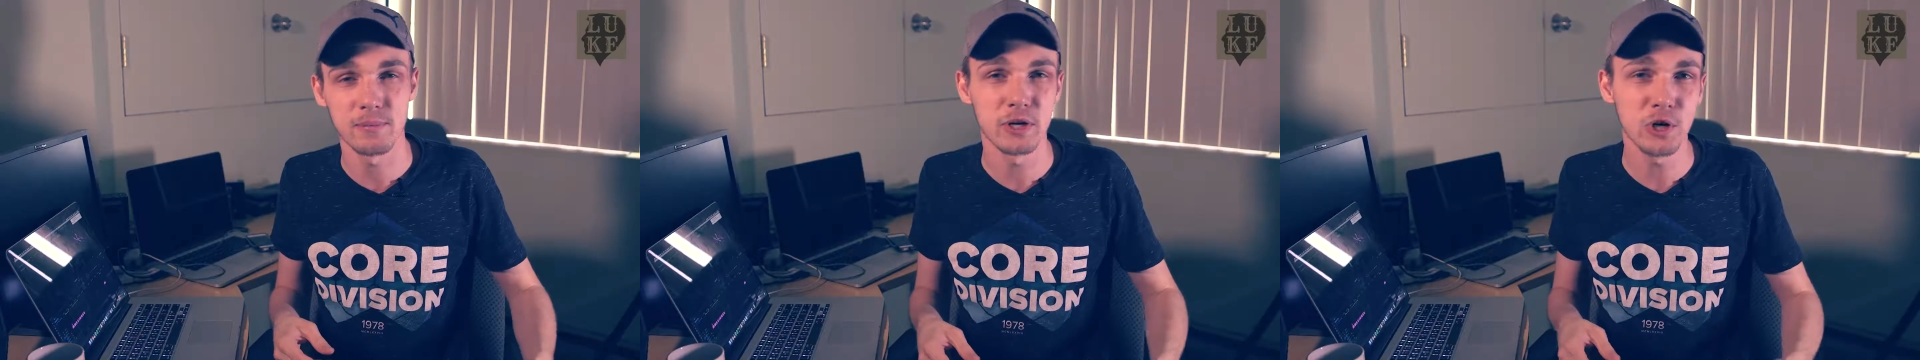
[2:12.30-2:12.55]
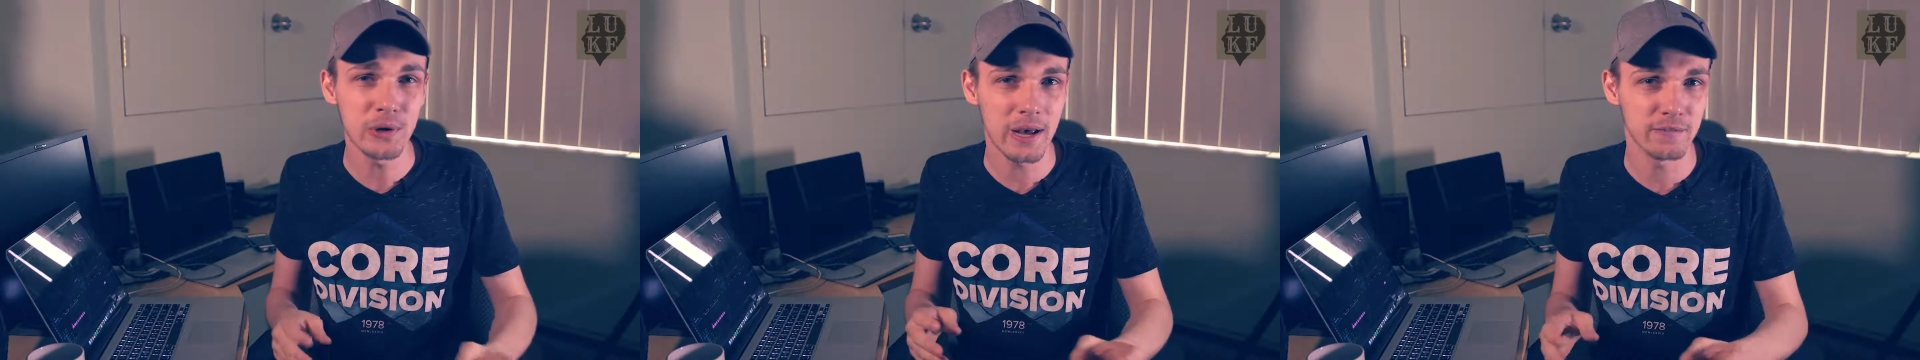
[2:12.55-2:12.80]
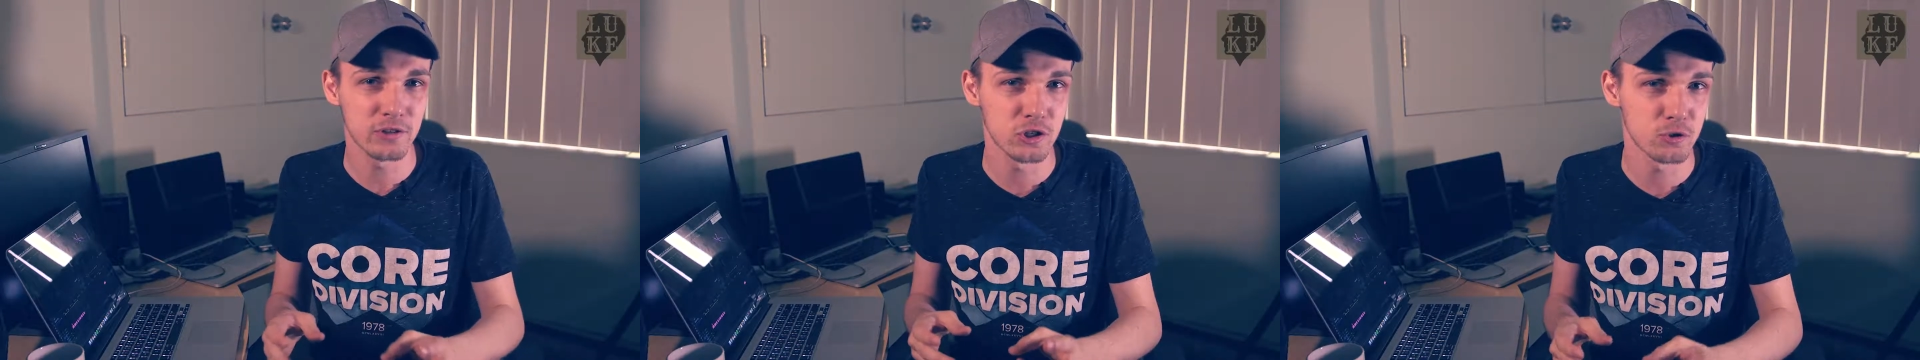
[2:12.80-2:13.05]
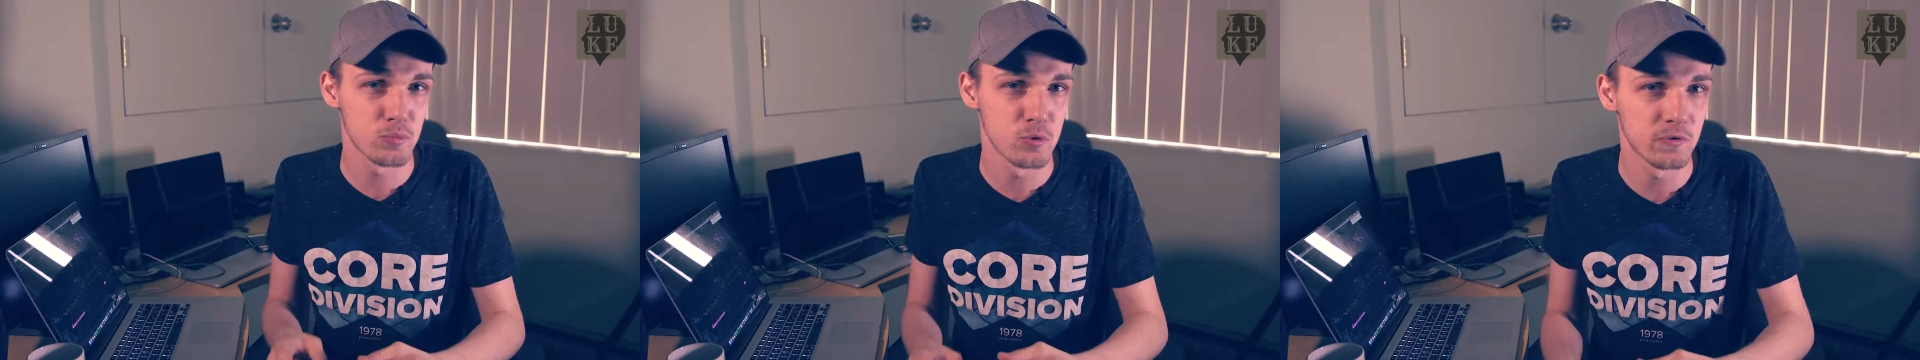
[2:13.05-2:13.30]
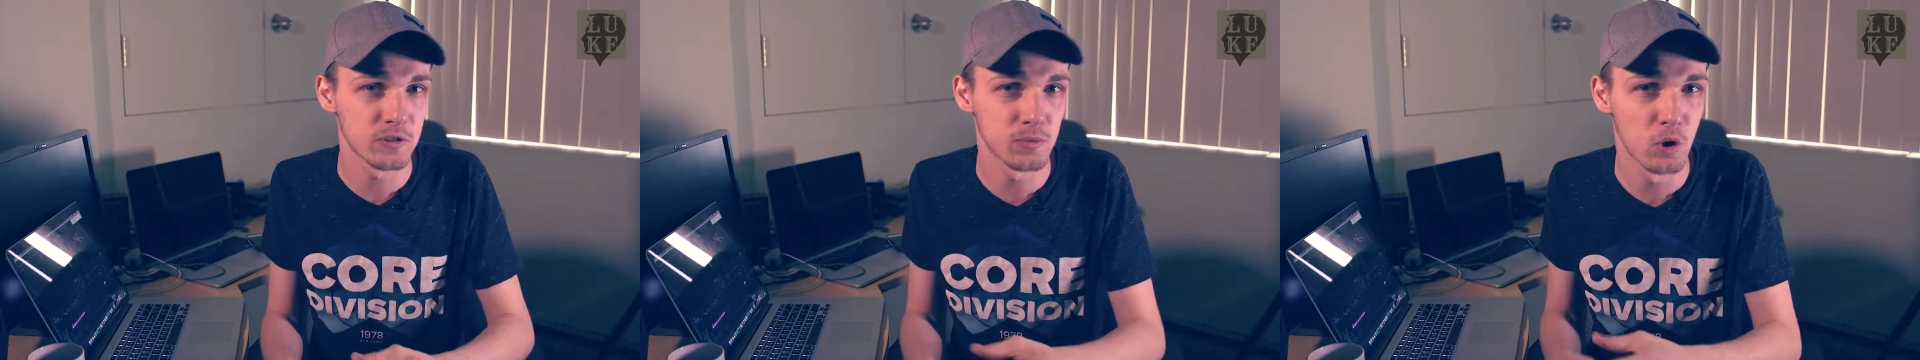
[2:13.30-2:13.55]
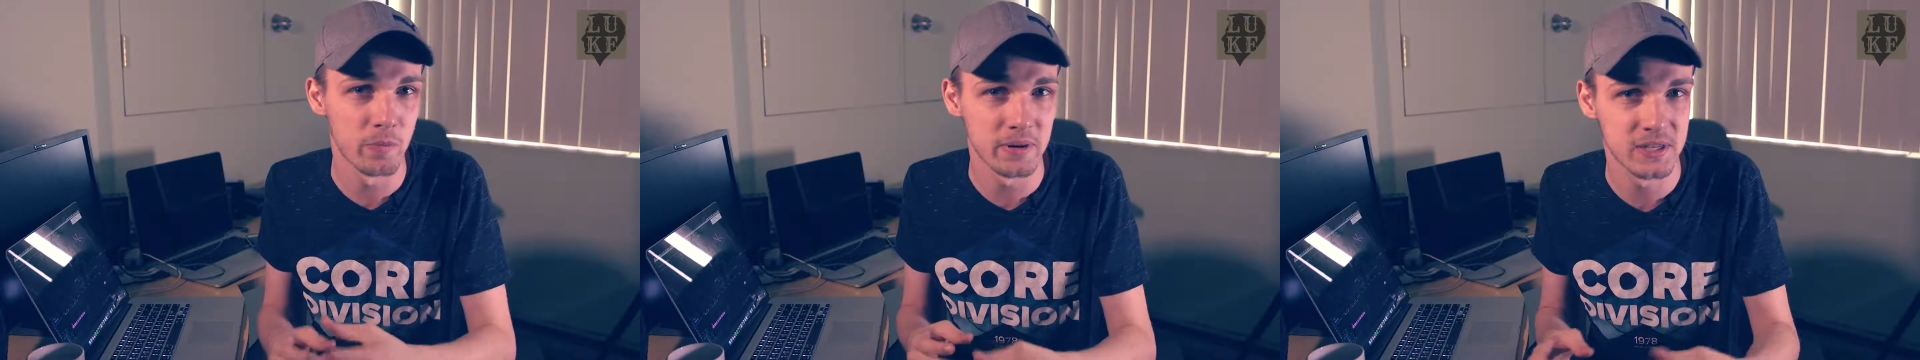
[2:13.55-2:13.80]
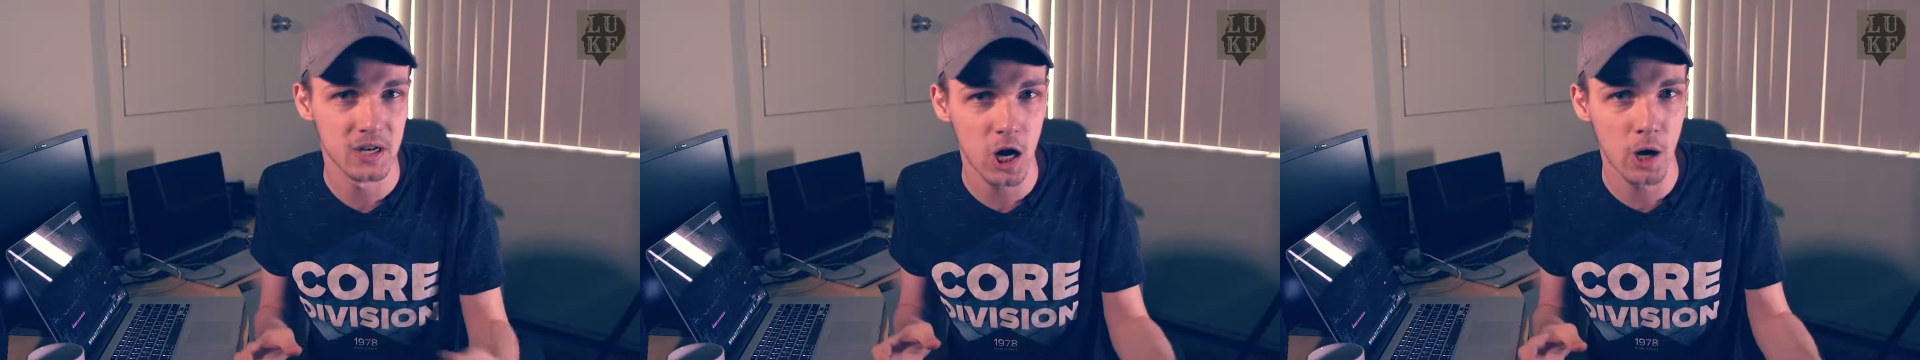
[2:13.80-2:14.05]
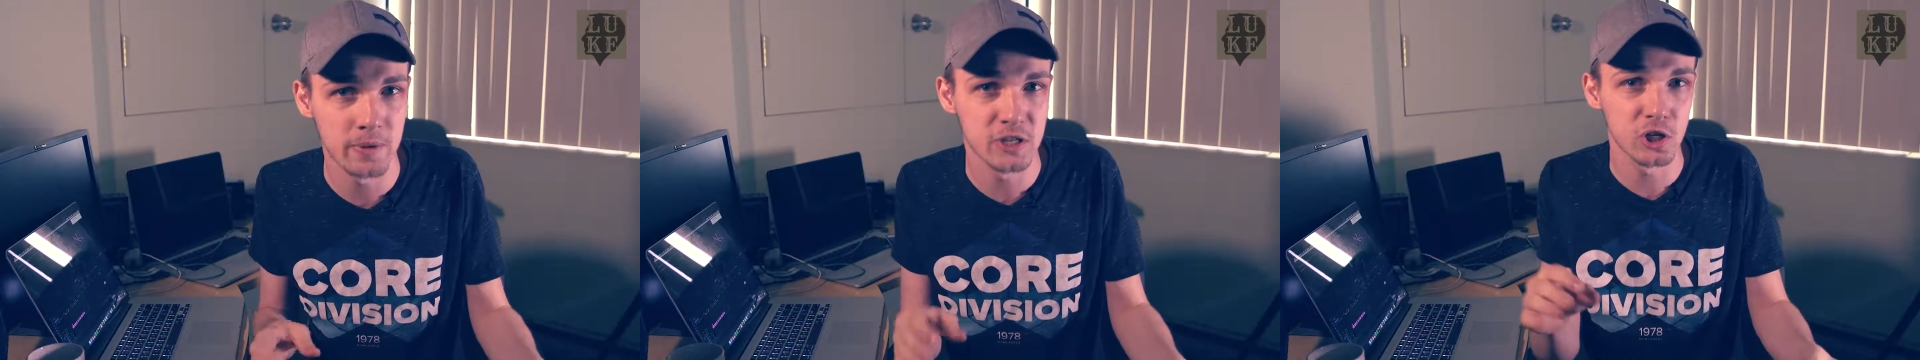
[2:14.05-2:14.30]
I mean, you don't have to just remove small bits of
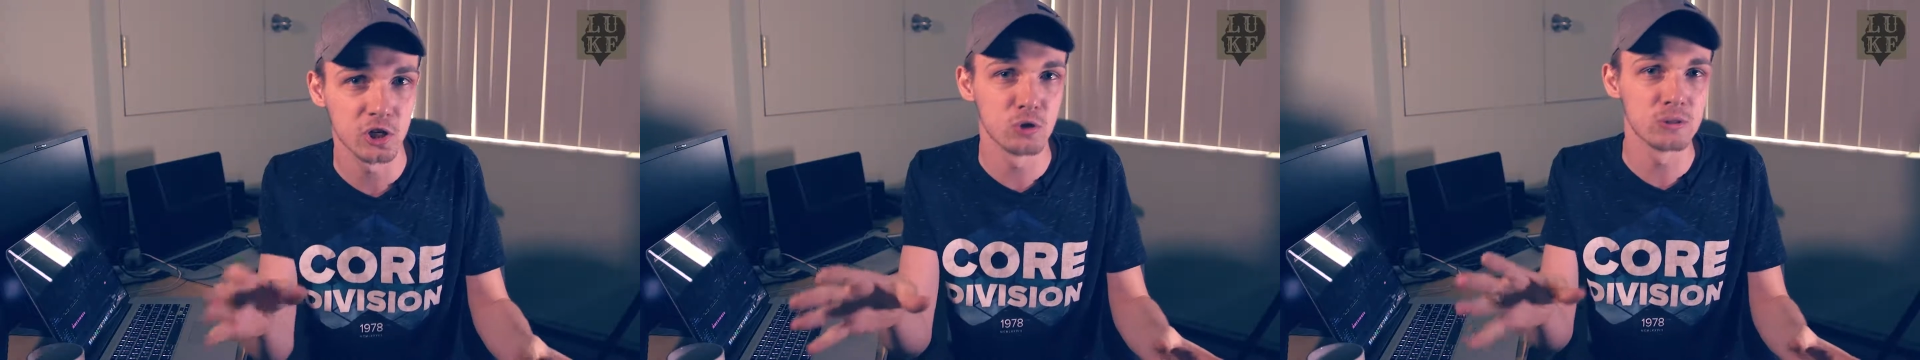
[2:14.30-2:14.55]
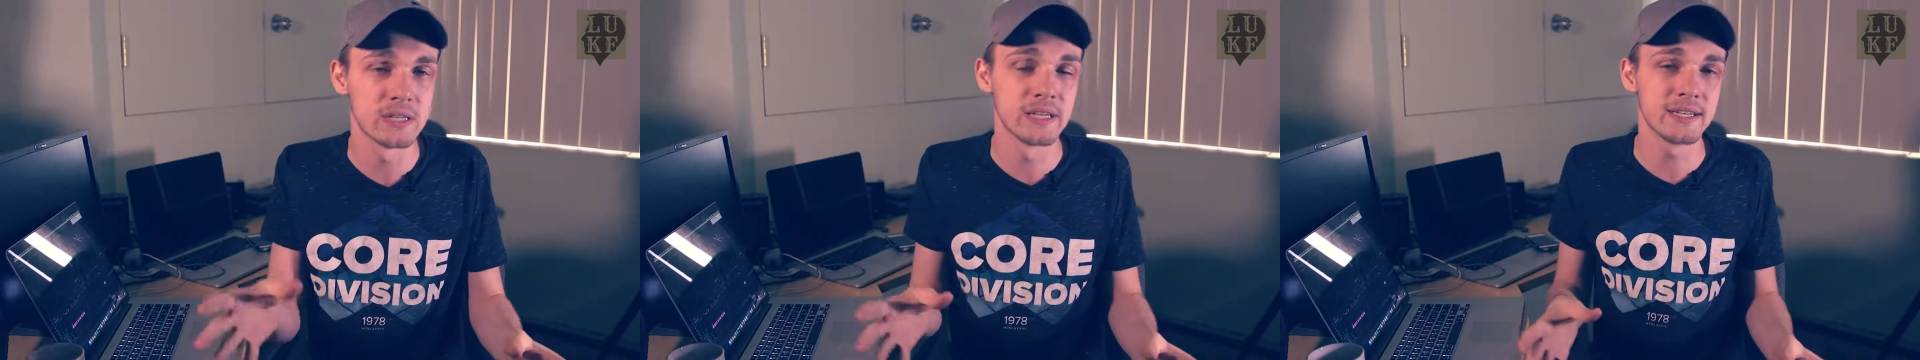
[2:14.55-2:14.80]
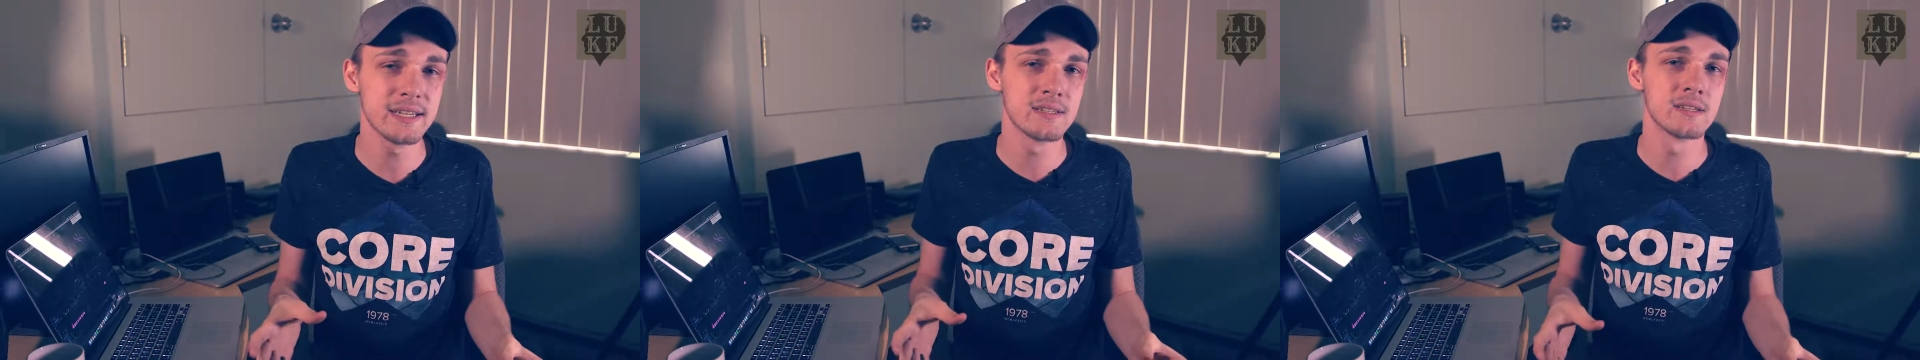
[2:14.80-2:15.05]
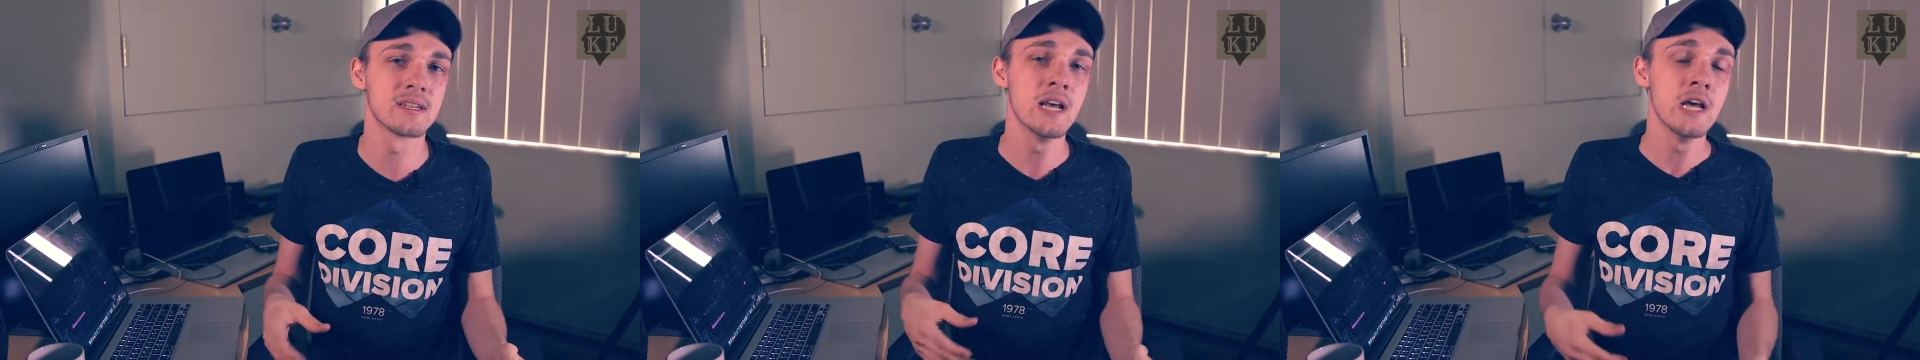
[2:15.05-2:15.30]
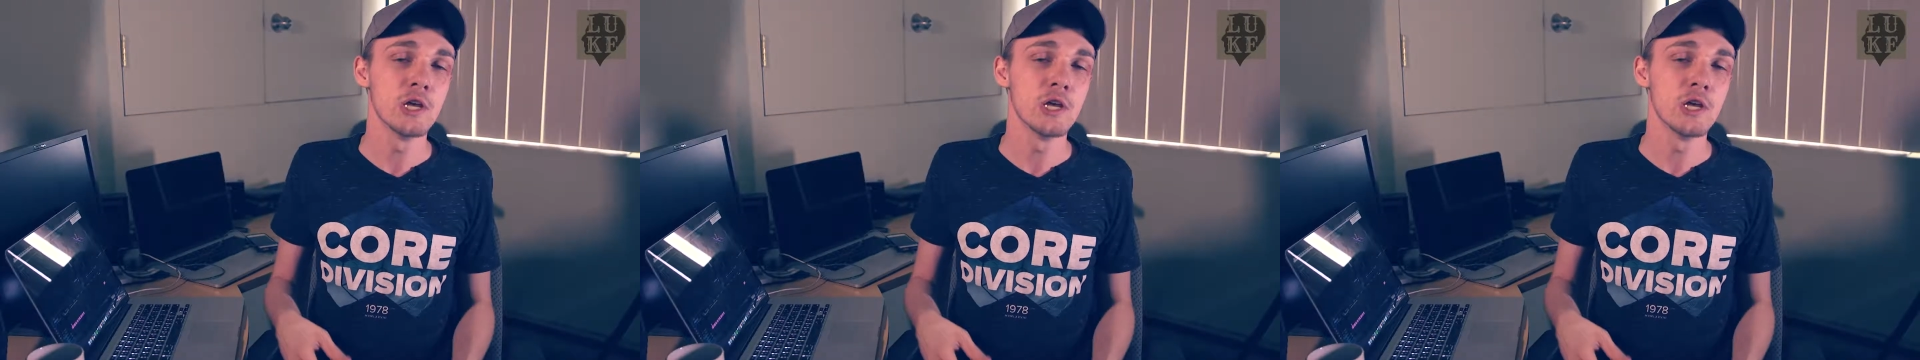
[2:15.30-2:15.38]
garbage, canoes in the distance.